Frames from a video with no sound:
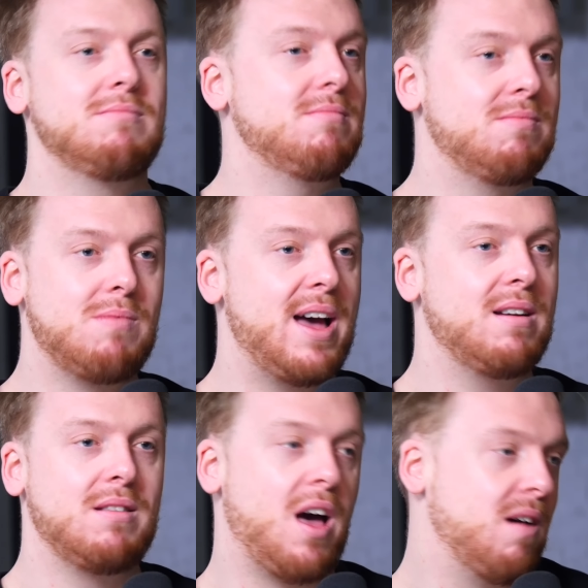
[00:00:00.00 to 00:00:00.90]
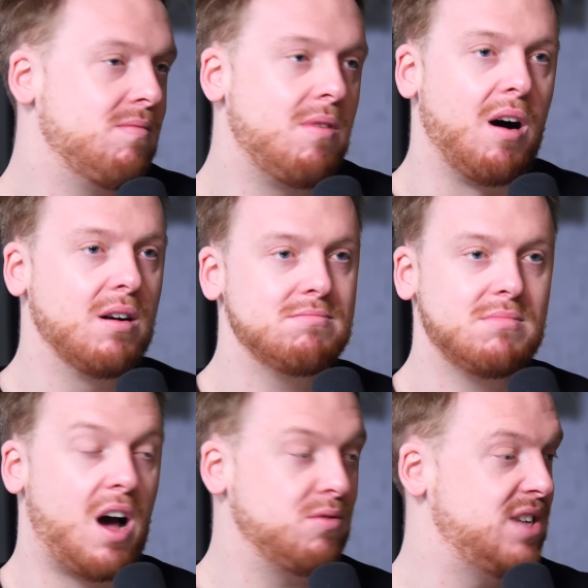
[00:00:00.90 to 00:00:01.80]
Where like what?
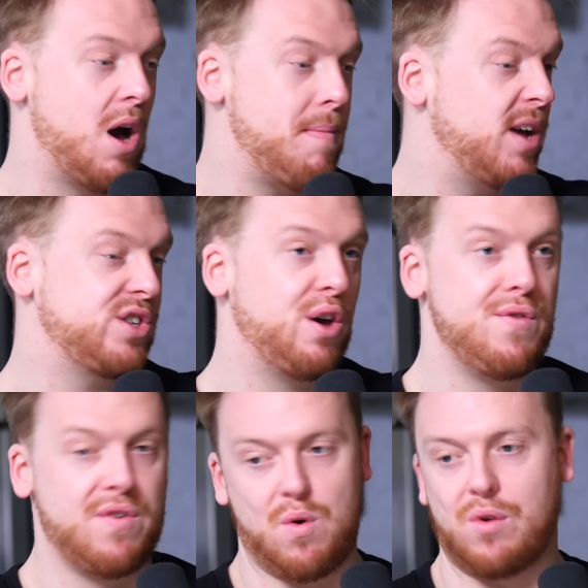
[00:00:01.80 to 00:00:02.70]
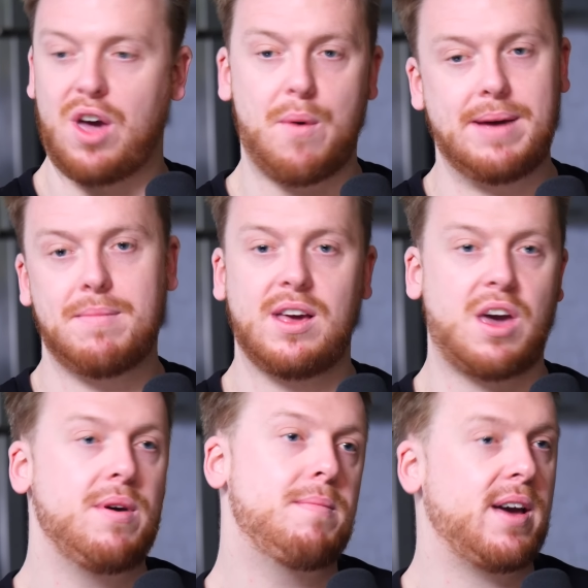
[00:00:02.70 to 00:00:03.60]
I'll sit on my sofa or going
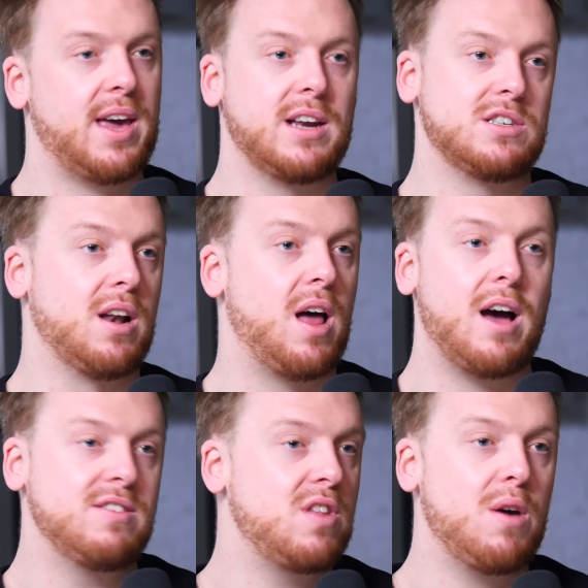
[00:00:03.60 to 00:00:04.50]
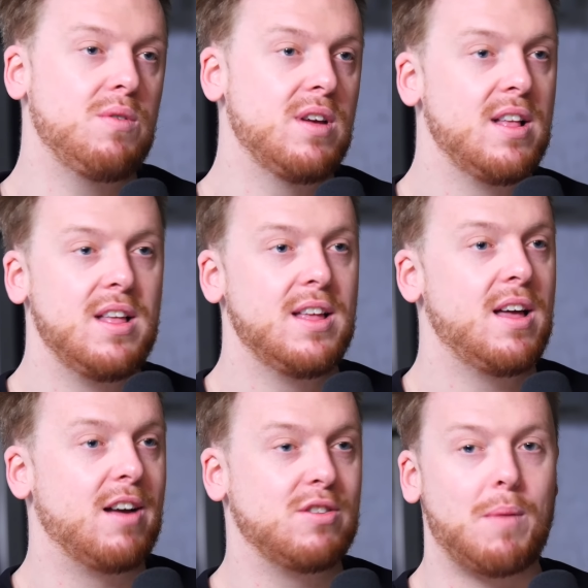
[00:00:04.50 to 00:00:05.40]
go in my kitchen. Like I just know
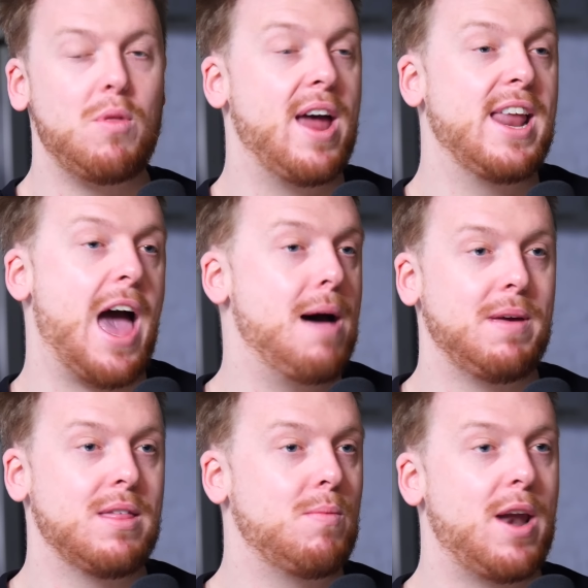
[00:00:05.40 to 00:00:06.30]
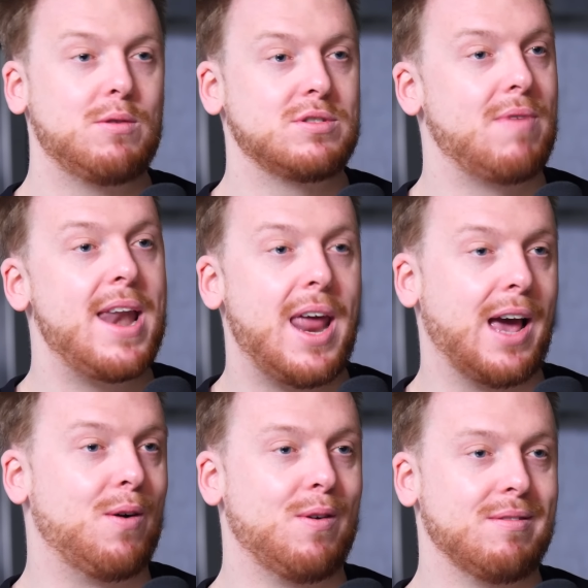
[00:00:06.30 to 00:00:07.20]
I'm not any happier than when I was
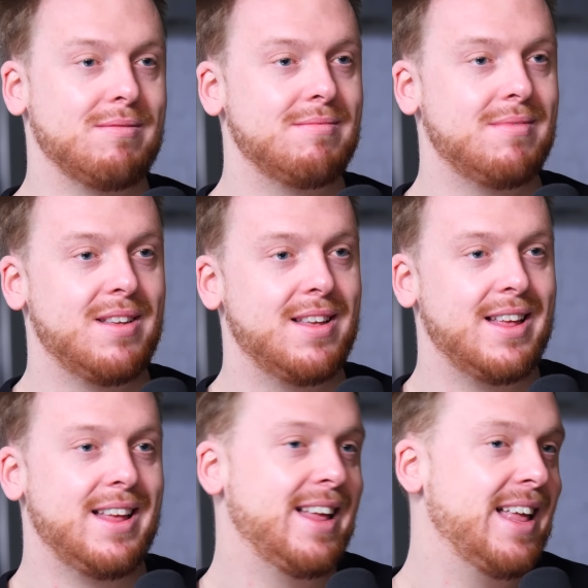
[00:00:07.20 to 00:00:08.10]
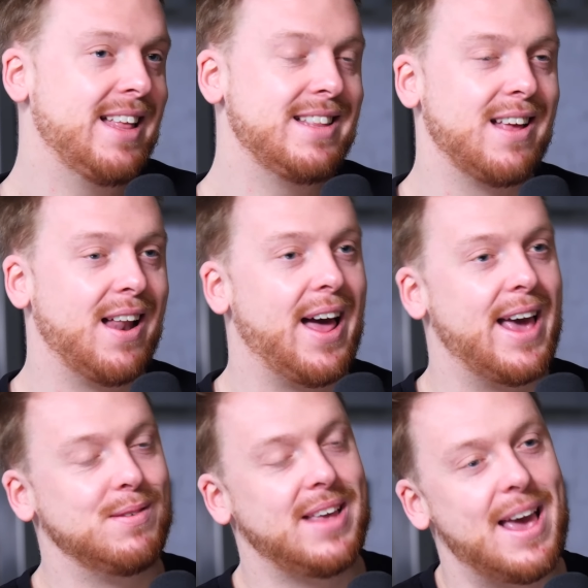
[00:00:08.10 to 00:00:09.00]
renting or Mm.
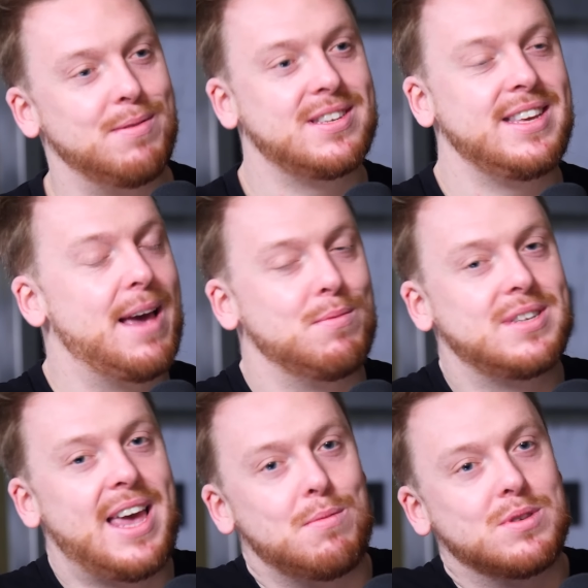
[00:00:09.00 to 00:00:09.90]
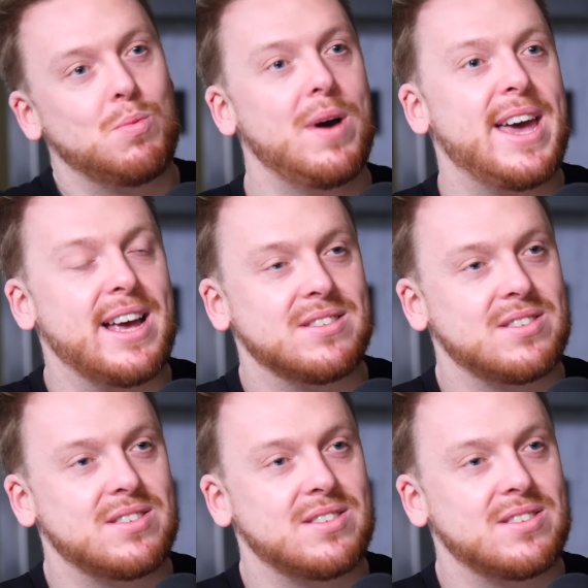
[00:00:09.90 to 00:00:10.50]
it, it, was it was it was weird.